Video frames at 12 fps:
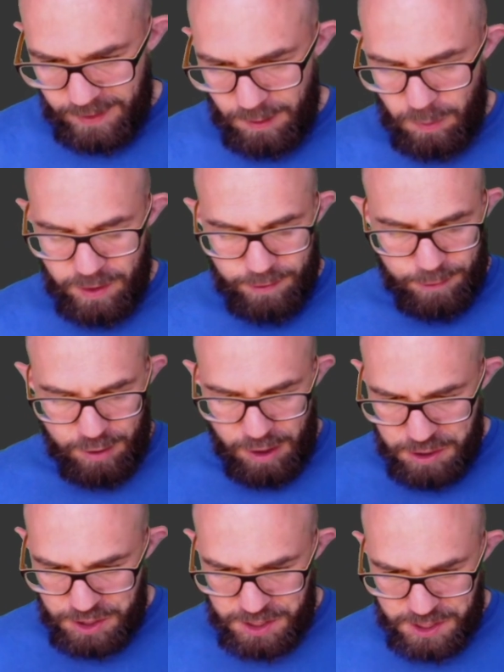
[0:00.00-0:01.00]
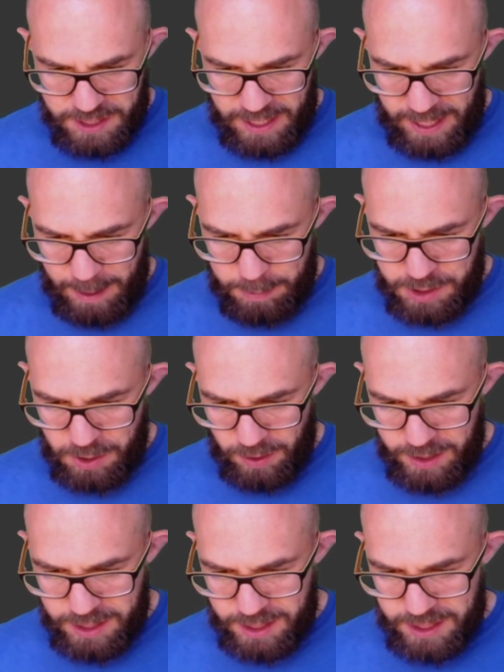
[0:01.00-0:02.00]
with a ferocious
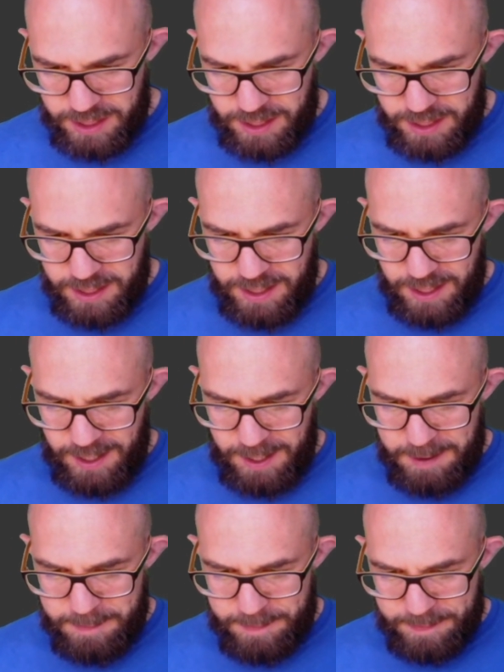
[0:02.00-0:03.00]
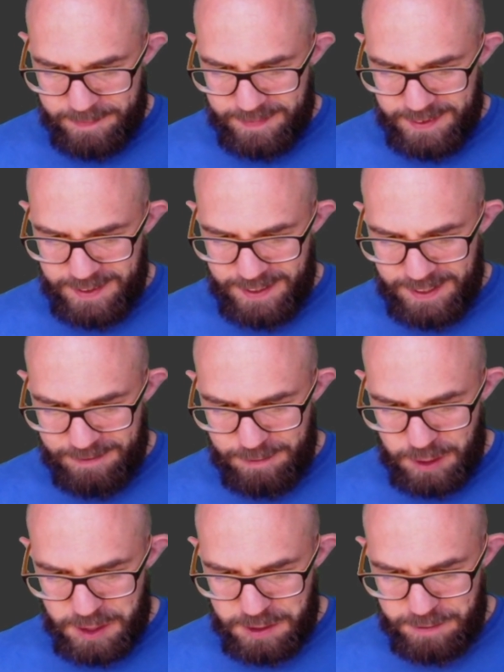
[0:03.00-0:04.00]
appetite. In
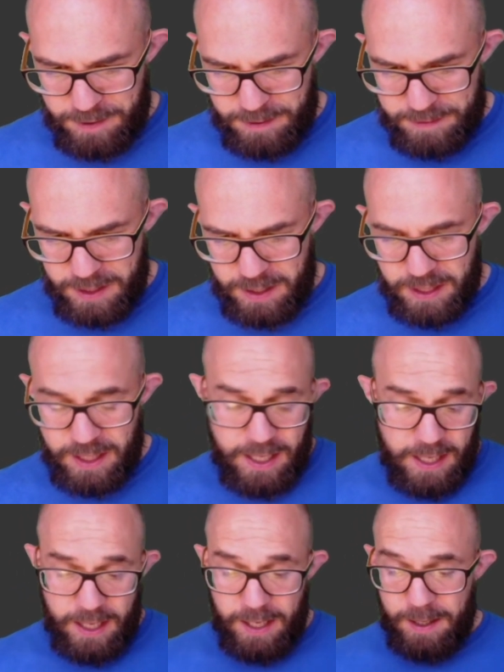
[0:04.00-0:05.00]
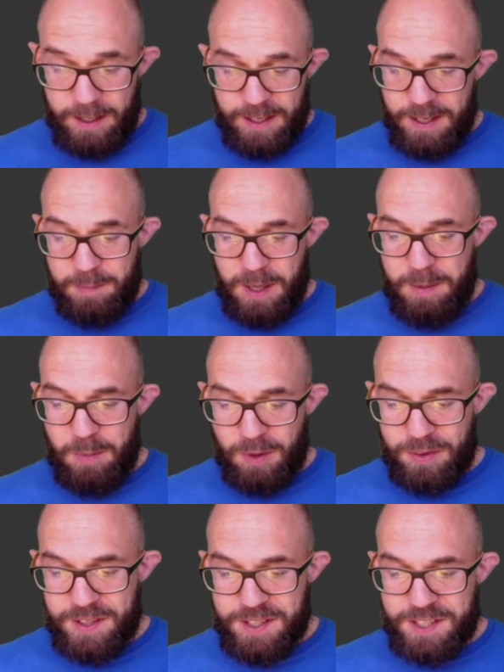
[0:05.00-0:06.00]
verse 15,
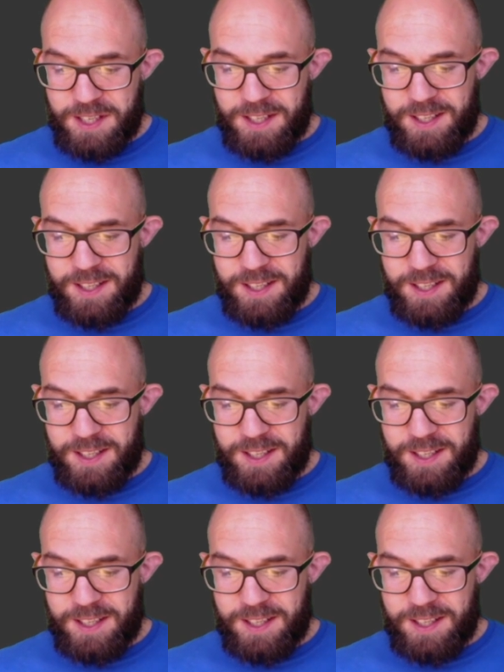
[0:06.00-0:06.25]
Behemoth is